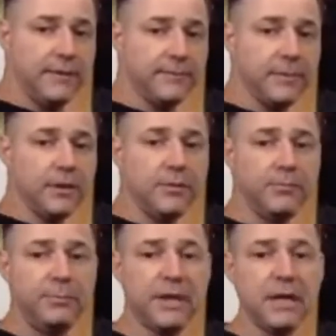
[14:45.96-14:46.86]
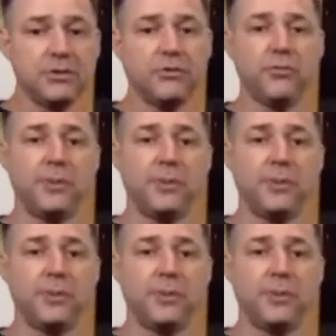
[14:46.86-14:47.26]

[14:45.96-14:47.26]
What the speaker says: Because of your brain.